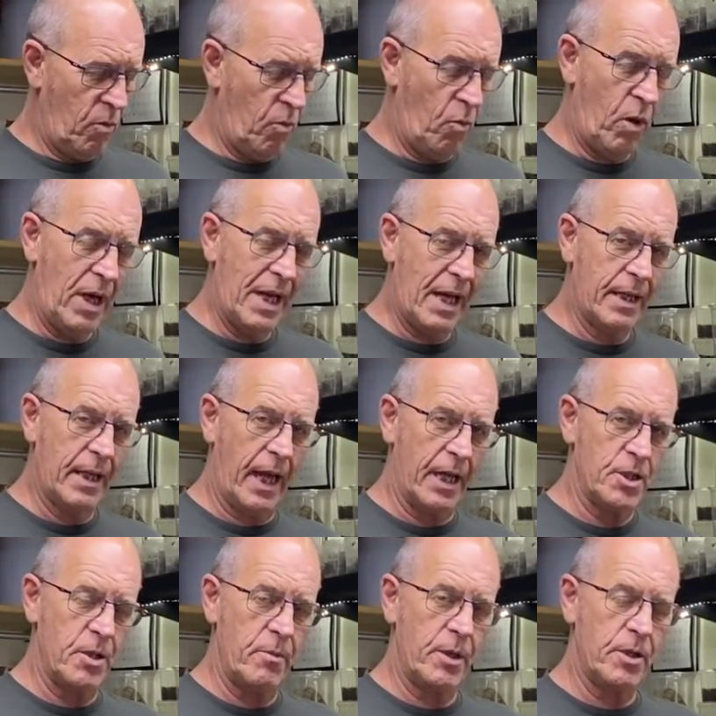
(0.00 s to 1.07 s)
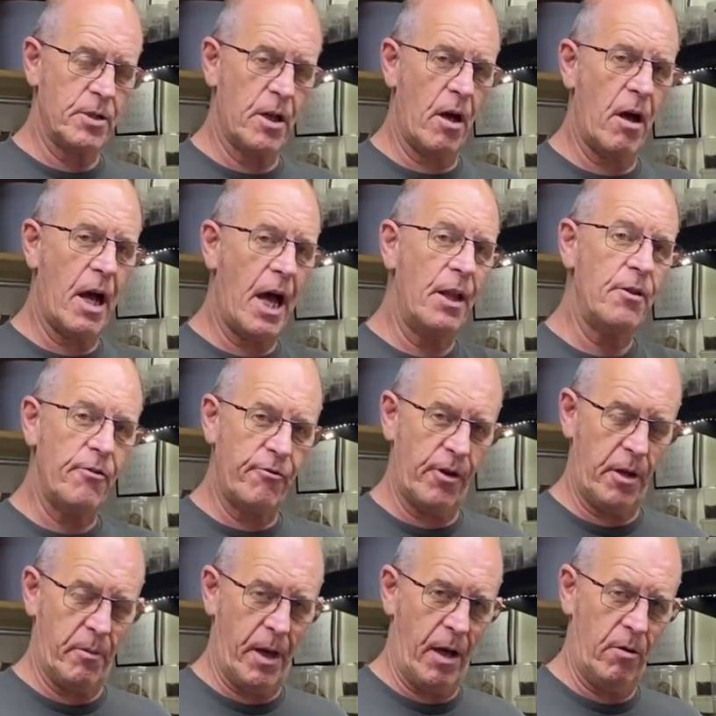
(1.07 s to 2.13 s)
we're lucky actually because our other
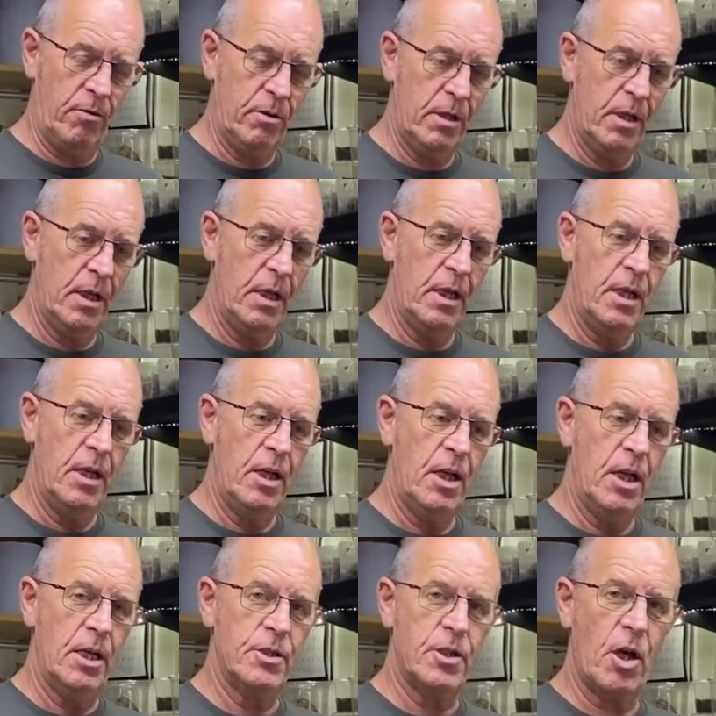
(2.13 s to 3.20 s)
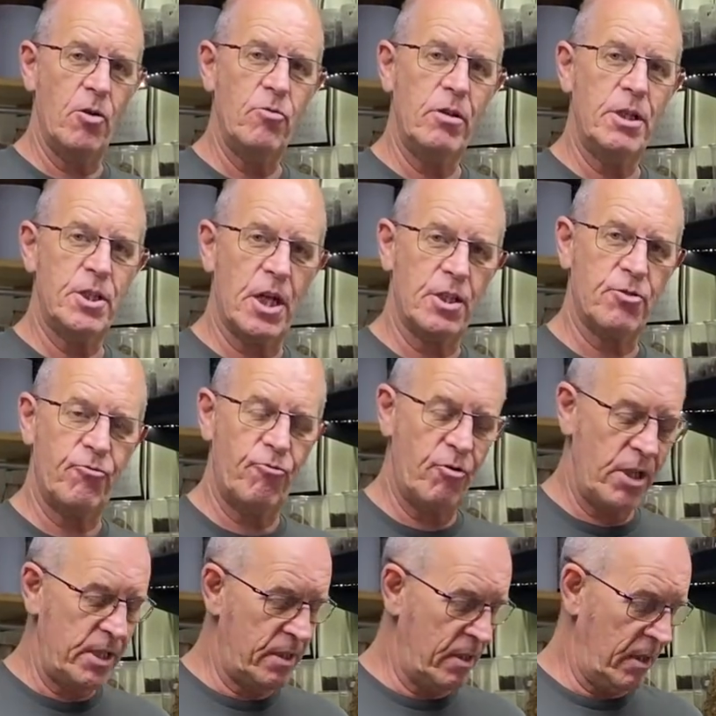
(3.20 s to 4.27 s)
female has only just
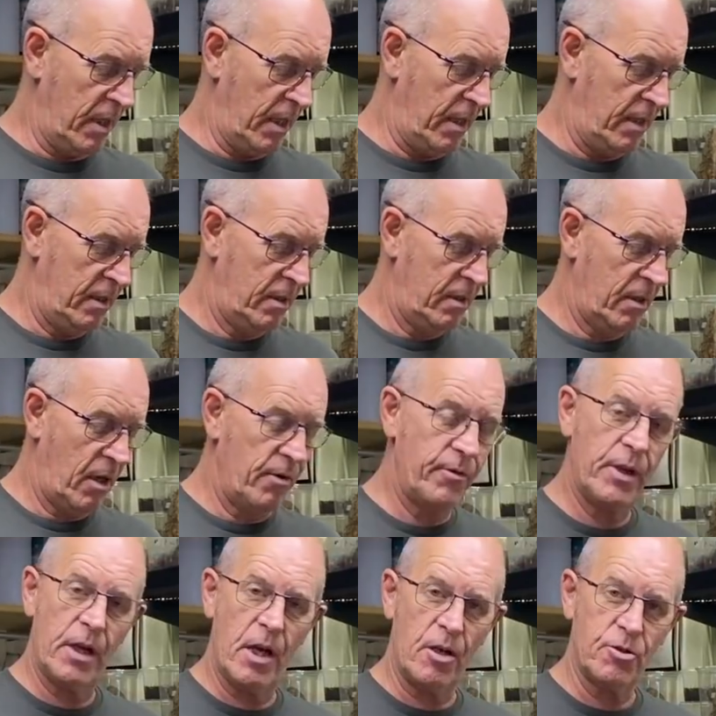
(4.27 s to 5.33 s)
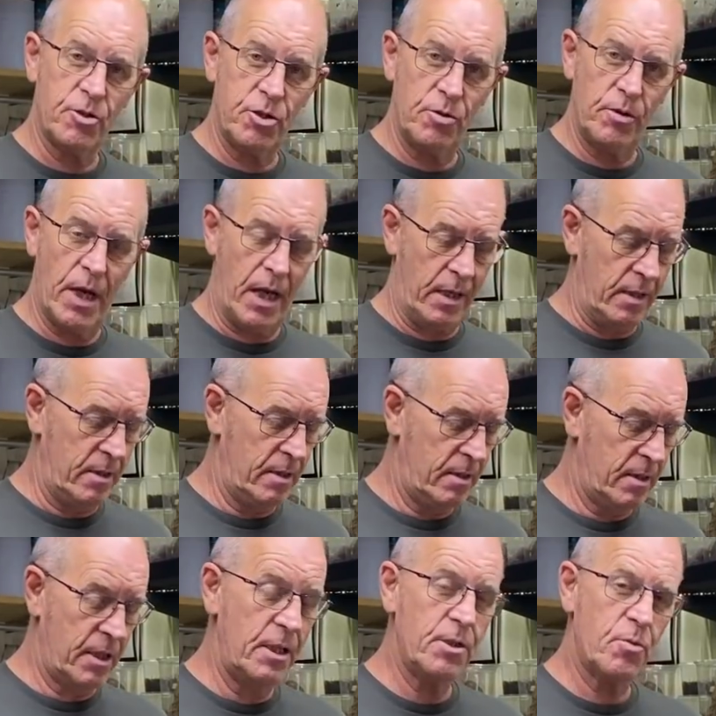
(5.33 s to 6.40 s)
recently, over the last 2 days,
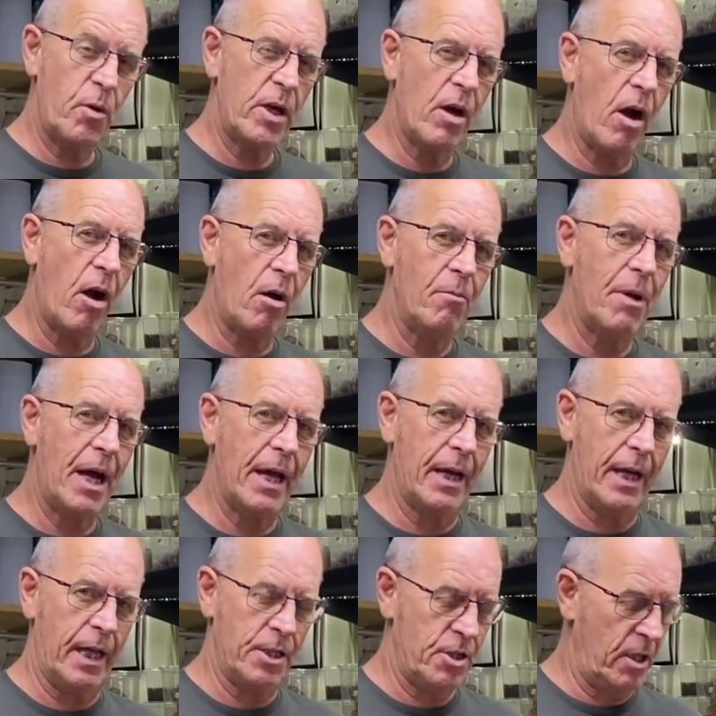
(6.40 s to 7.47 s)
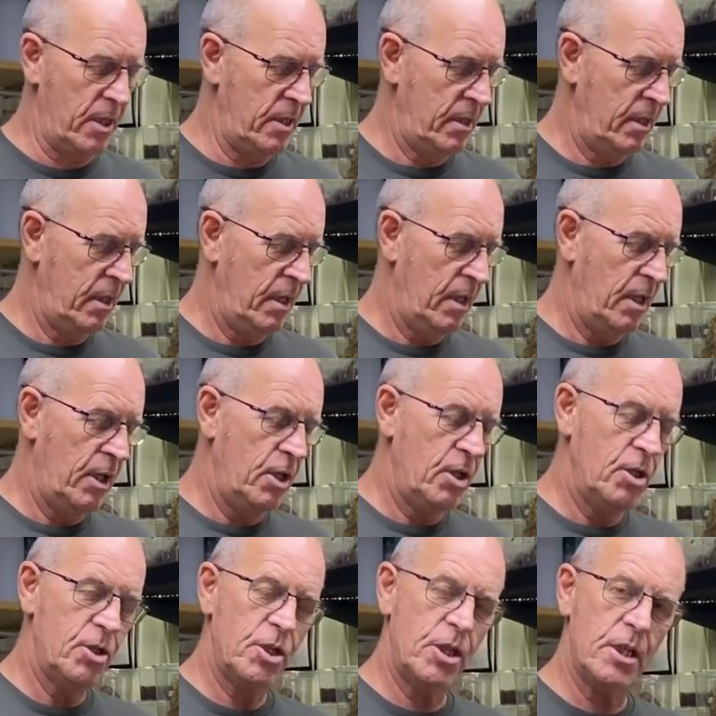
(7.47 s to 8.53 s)
since we got our male actually,
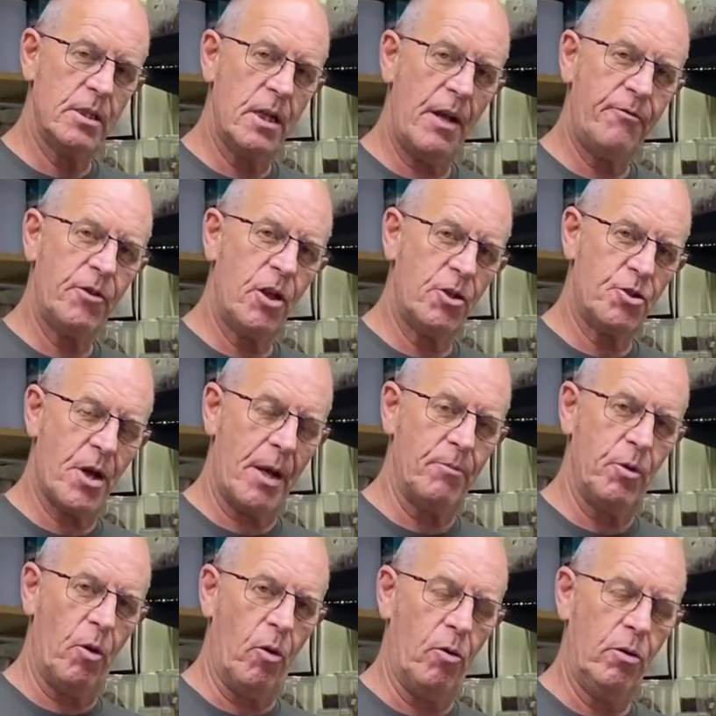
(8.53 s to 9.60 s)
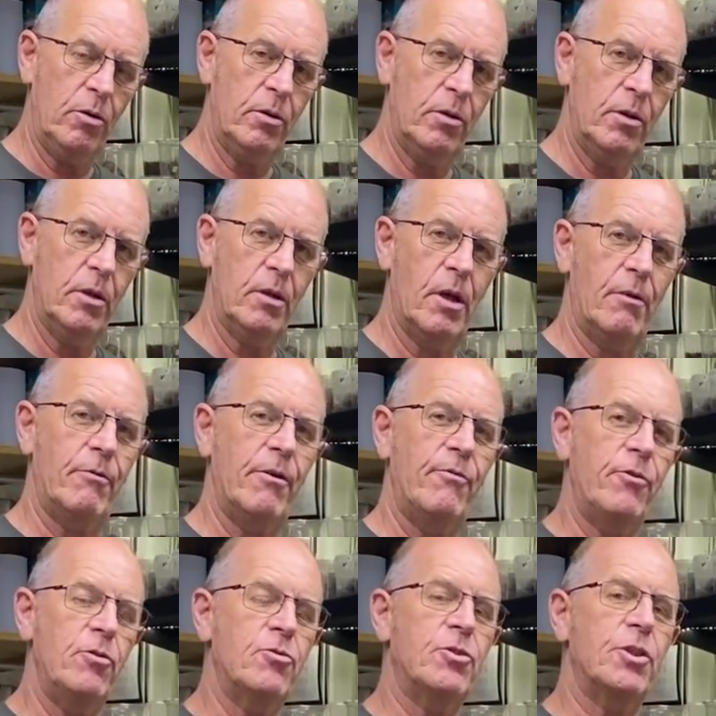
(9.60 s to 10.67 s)
she has left her trapdoor and
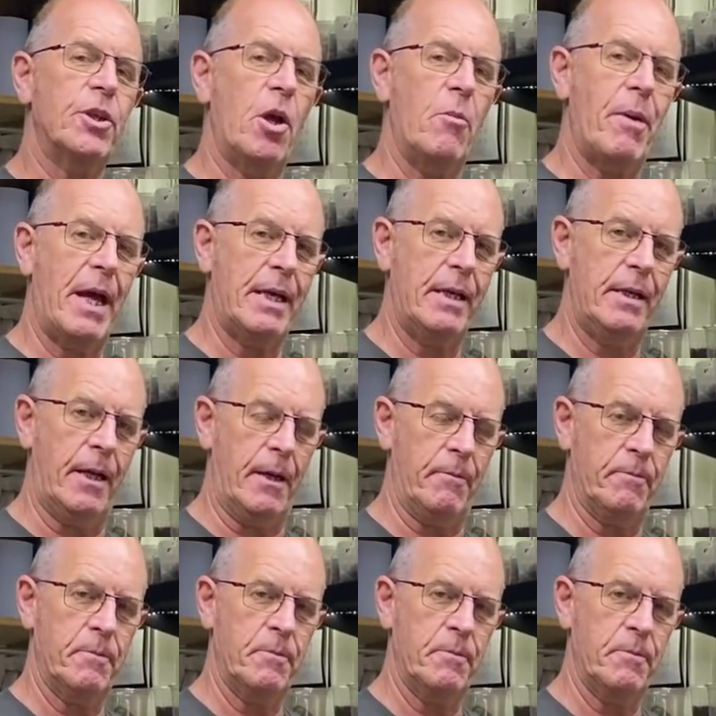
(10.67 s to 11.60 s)
refused to go back in it.